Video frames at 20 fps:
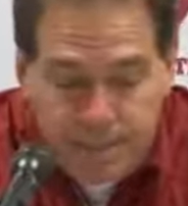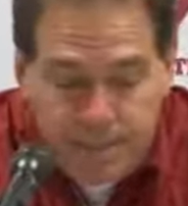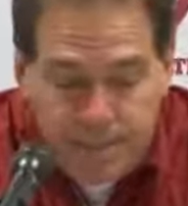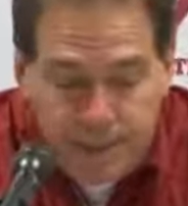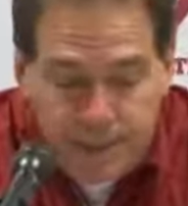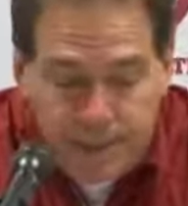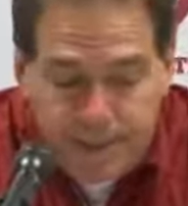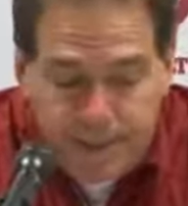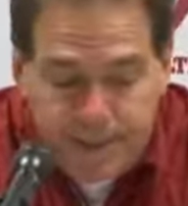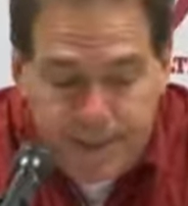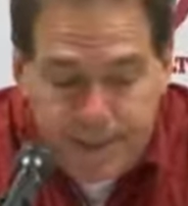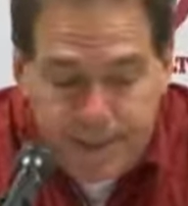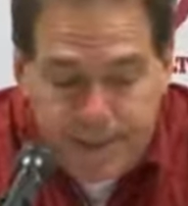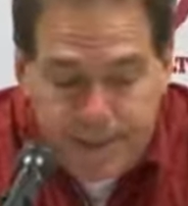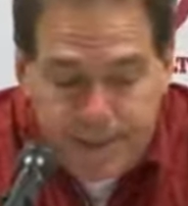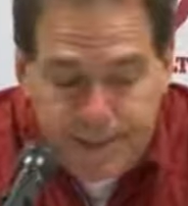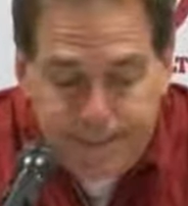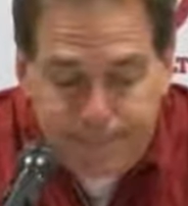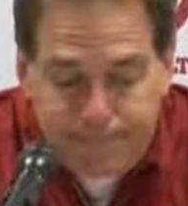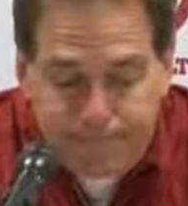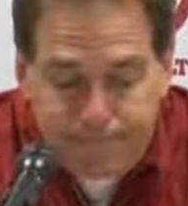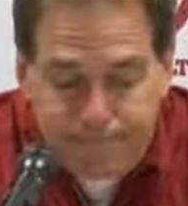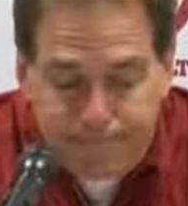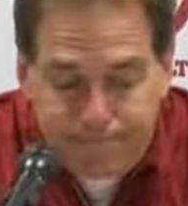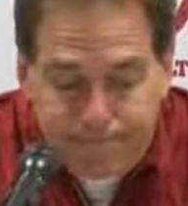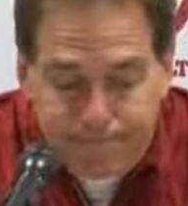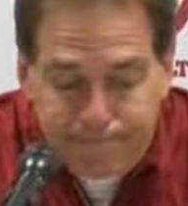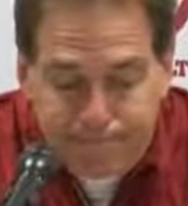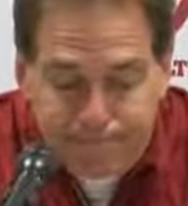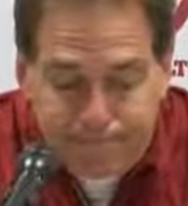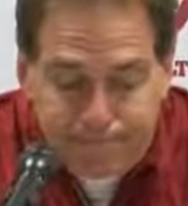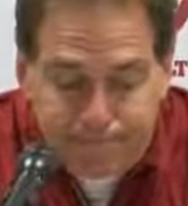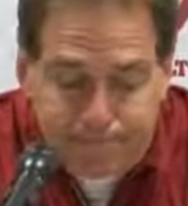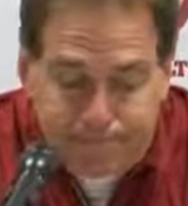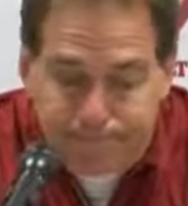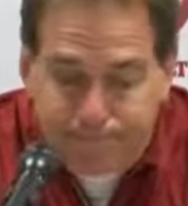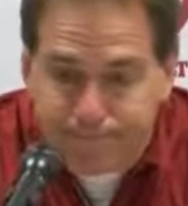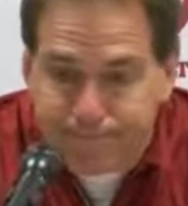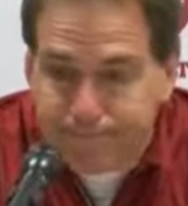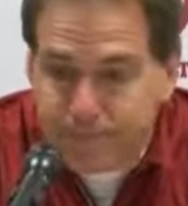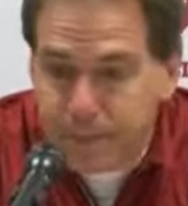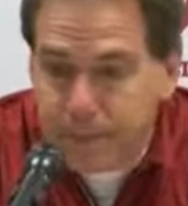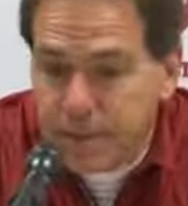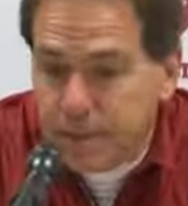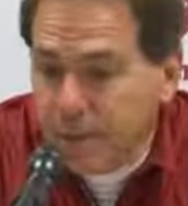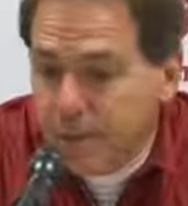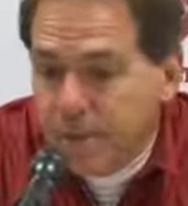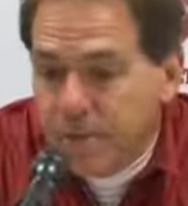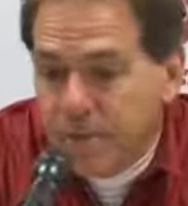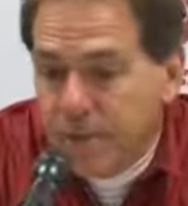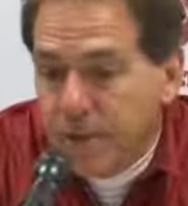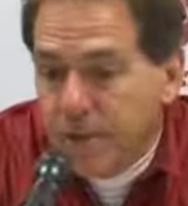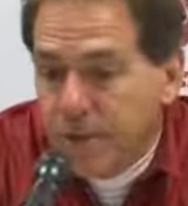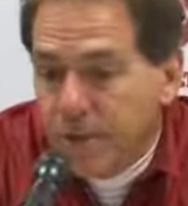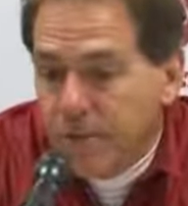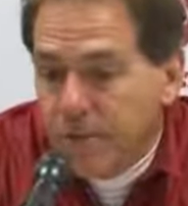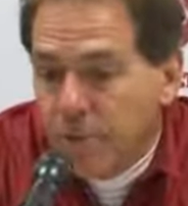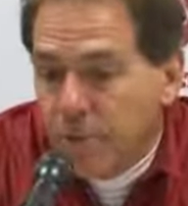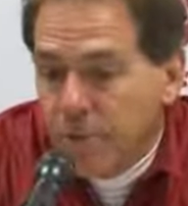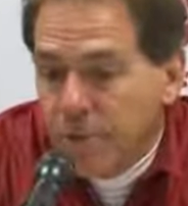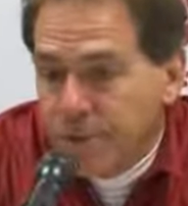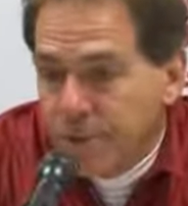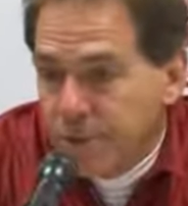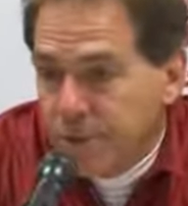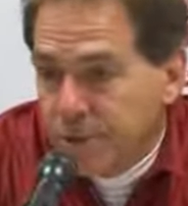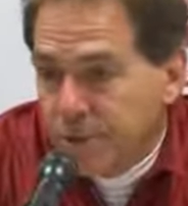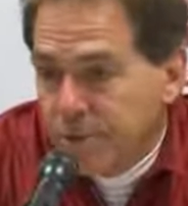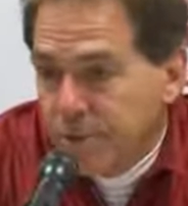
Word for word: But um, very unfortunate,